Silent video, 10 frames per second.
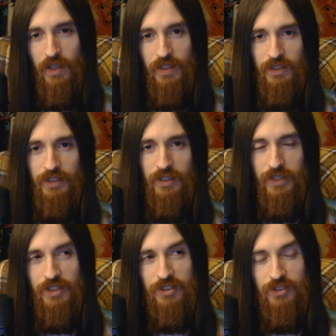He
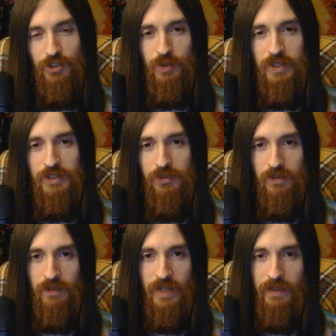doesn't always do
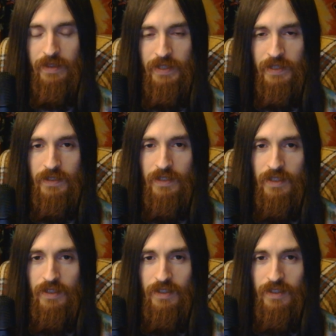the right thing,
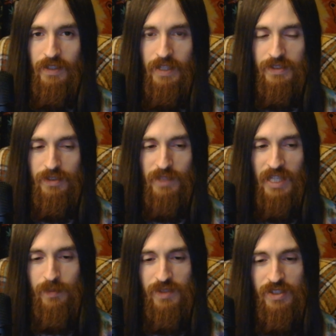and
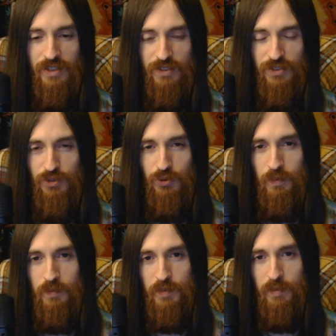sometimes he's
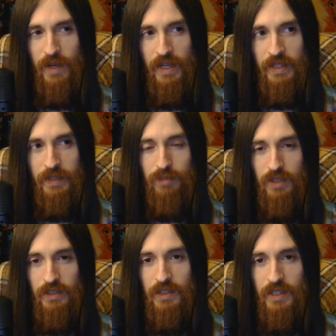consumed by
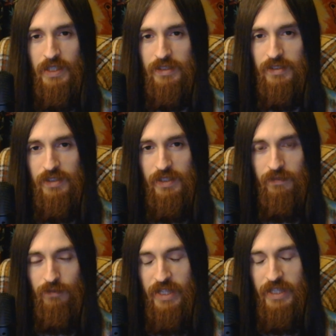bloodlust
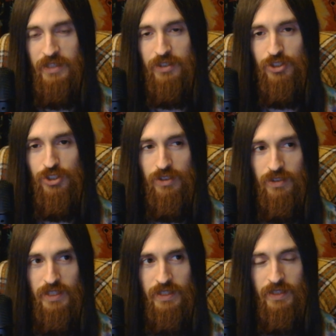and rage,
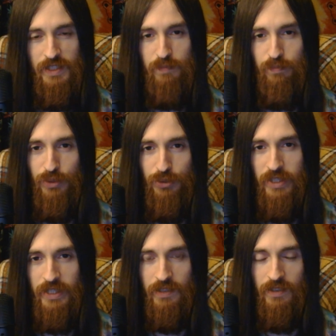and he's
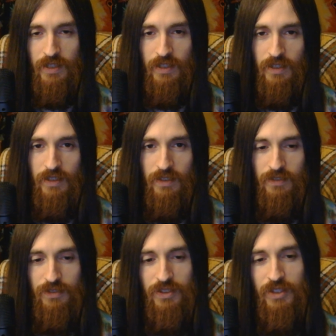brooding,
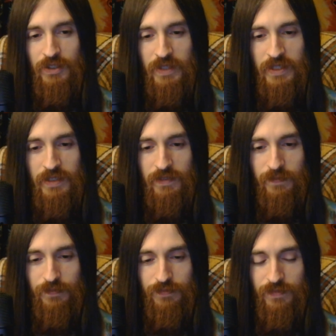and
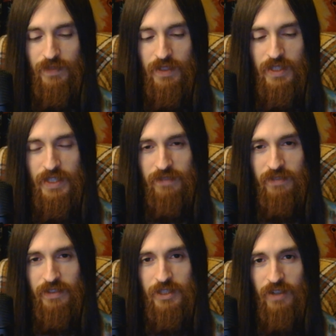he has a
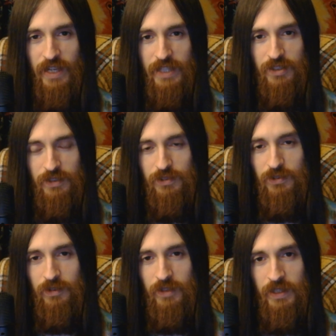very tragic
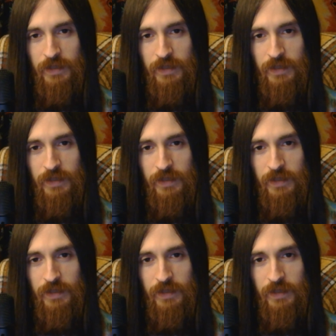story.